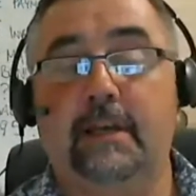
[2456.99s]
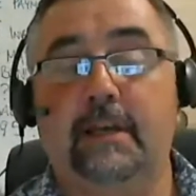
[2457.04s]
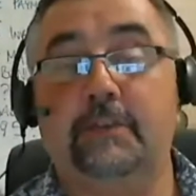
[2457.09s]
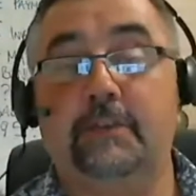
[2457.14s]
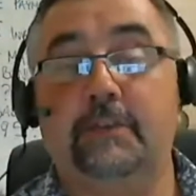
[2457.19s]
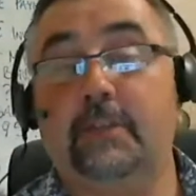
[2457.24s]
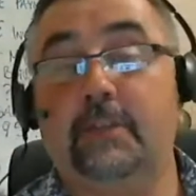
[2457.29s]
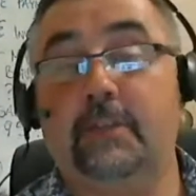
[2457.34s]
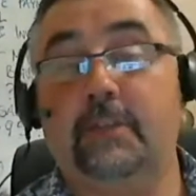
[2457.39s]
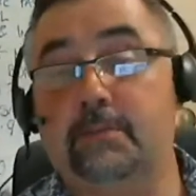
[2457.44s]

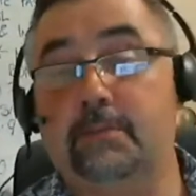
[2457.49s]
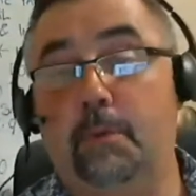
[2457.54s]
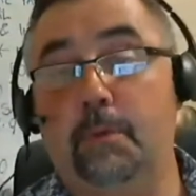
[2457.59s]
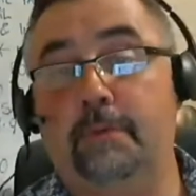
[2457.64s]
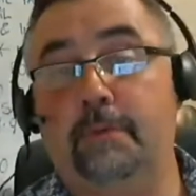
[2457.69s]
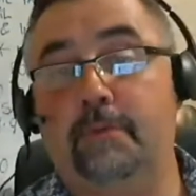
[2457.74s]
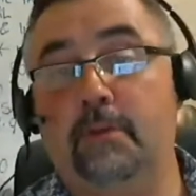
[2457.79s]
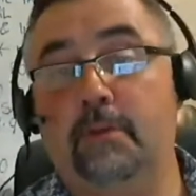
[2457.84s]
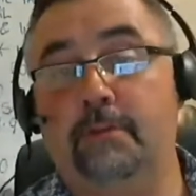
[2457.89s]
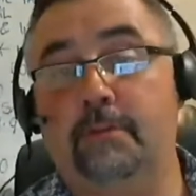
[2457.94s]
And so that's what
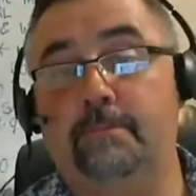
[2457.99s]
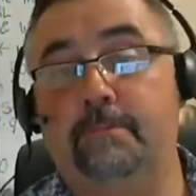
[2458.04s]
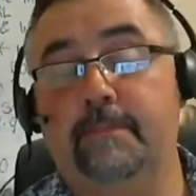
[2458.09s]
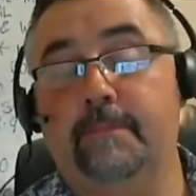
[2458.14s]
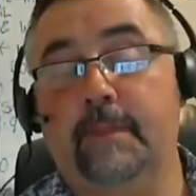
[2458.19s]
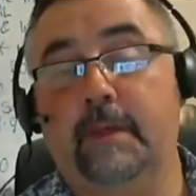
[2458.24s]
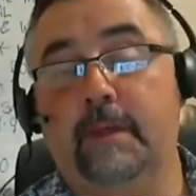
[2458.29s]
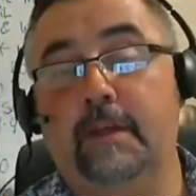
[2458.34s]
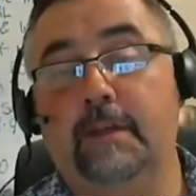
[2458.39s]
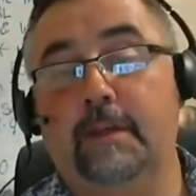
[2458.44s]
we've done.
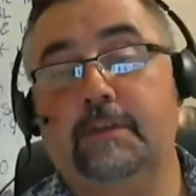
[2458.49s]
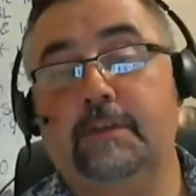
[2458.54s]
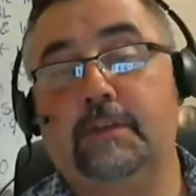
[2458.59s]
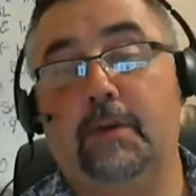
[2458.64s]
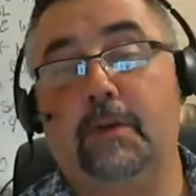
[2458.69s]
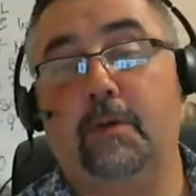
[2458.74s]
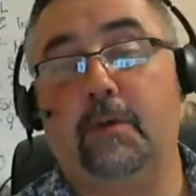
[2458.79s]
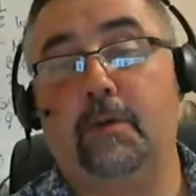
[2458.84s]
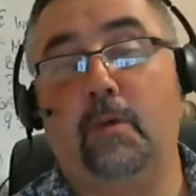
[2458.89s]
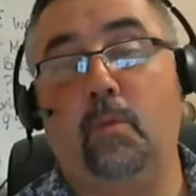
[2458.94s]

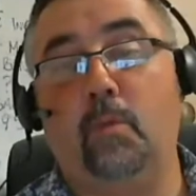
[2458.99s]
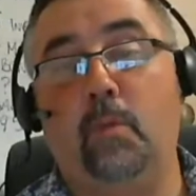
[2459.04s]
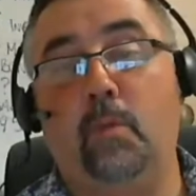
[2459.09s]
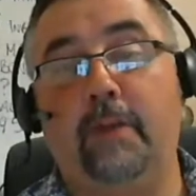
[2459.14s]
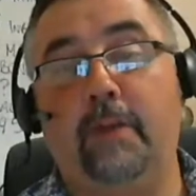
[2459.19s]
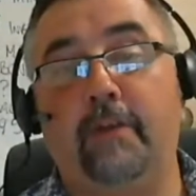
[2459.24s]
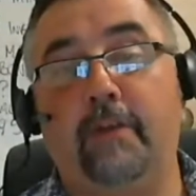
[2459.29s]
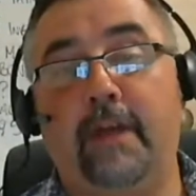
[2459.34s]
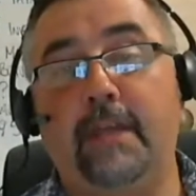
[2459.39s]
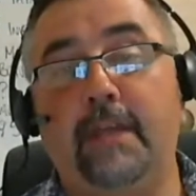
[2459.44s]
So
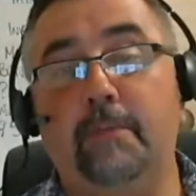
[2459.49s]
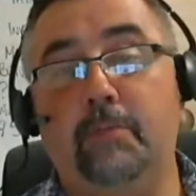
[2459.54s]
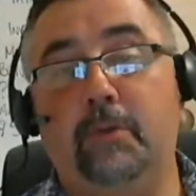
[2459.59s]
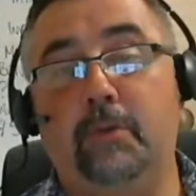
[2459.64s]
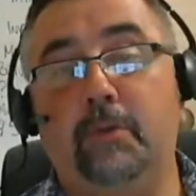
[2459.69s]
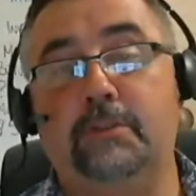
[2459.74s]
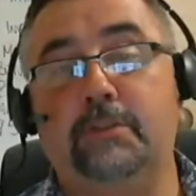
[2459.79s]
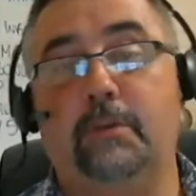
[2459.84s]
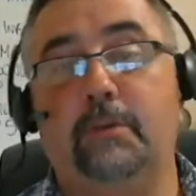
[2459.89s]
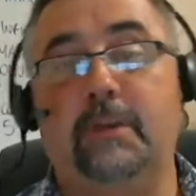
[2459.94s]
we're able
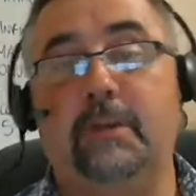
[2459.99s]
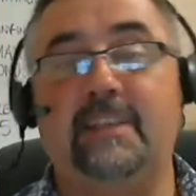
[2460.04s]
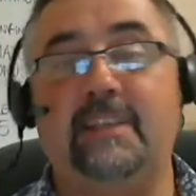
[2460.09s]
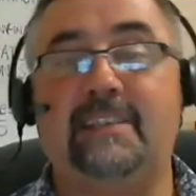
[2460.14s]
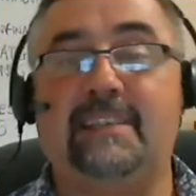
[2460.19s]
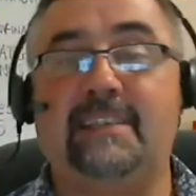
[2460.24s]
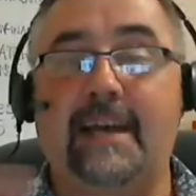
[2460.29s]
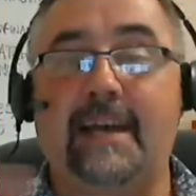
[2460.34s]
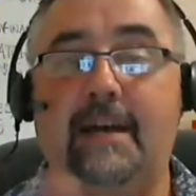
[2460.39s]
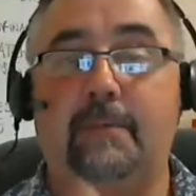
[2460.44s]
to
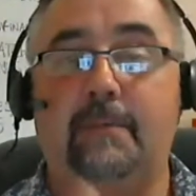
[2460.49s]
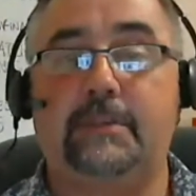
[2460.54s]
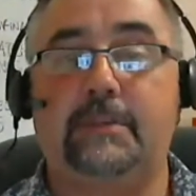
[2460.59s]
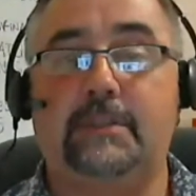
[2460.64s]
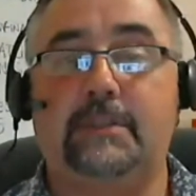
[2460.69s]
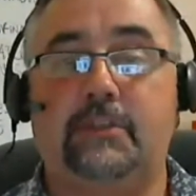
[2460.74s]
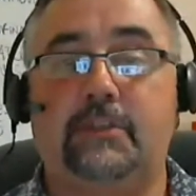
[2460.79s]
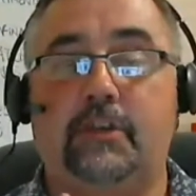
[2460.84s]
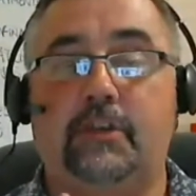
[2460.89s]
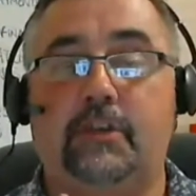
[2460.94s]
adapt
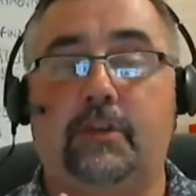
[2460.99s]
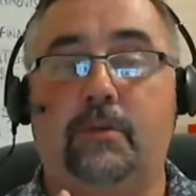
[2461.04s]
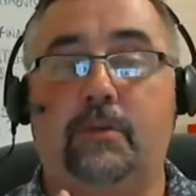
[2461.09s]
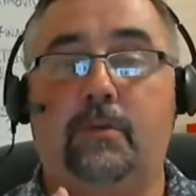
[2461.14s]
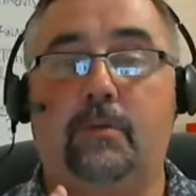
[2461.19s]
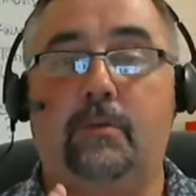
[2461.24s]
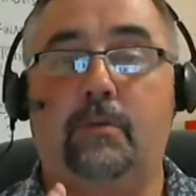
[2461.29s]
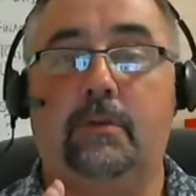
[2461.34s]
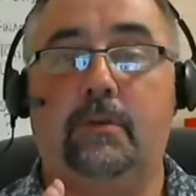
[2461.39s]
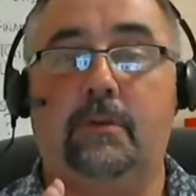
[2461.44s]

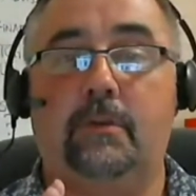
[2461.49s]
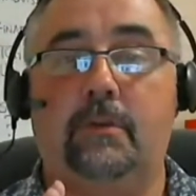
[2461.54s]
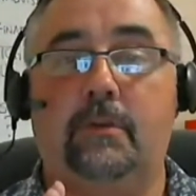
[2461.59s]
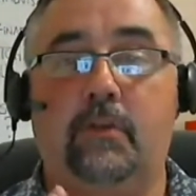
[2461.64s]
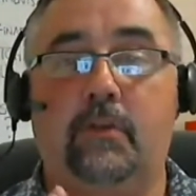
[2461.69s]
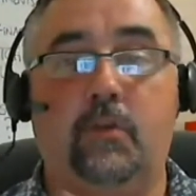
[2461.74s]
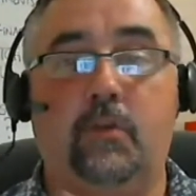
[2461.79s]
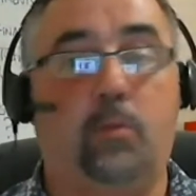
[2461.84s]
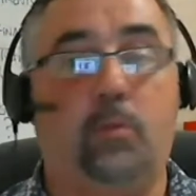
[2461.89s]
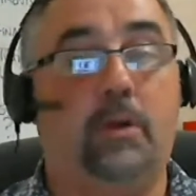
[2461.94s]
to
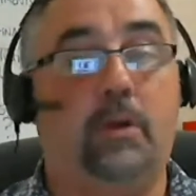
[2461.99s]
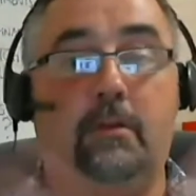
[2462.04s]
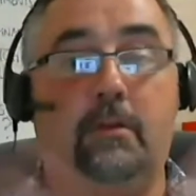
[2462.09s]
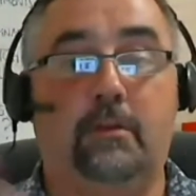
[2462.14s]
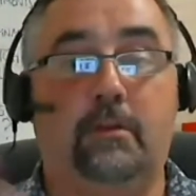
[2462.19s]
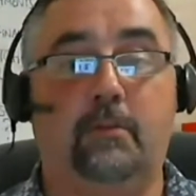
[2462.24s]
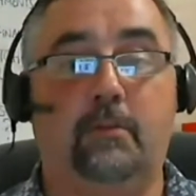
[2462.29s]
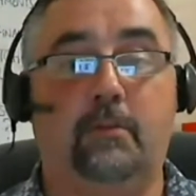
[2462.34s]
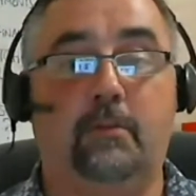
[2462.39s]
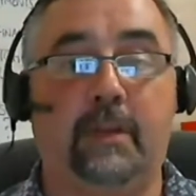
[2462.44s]
the world.
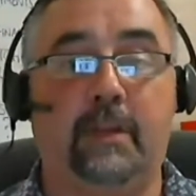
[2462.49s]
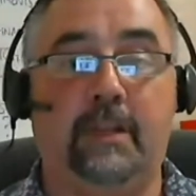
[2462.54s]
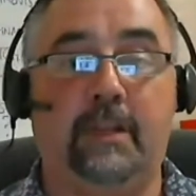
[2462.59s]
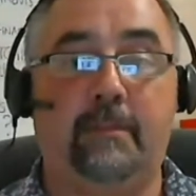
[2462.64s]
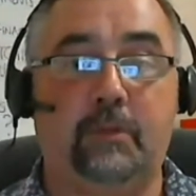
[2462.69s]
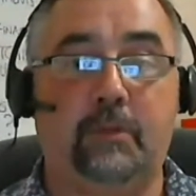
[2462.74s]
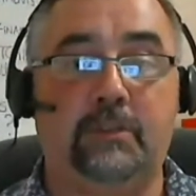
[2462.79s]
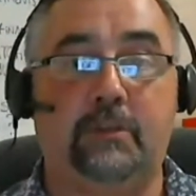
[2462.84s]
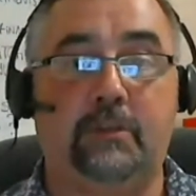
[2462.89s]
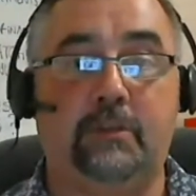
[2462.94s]
We're
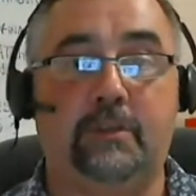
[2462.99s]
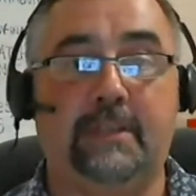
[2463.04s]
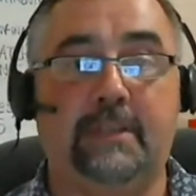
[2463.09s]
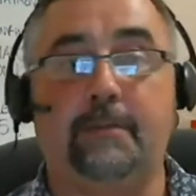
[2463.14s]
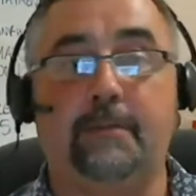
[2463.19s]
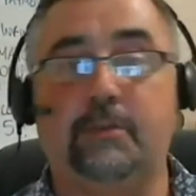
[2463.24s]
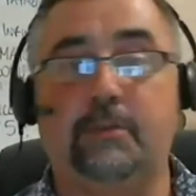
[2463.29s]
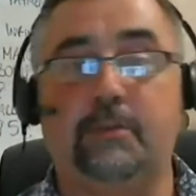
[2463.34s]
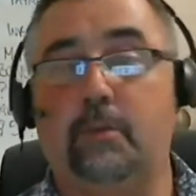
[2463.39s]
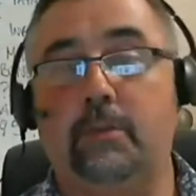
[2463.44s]
able to
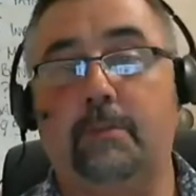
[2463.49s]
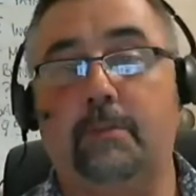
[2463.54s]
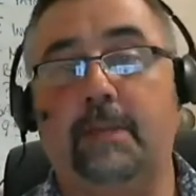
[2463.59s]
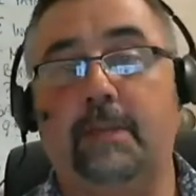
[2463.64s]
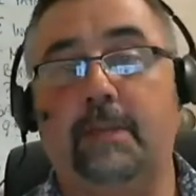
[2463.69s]
adapt to other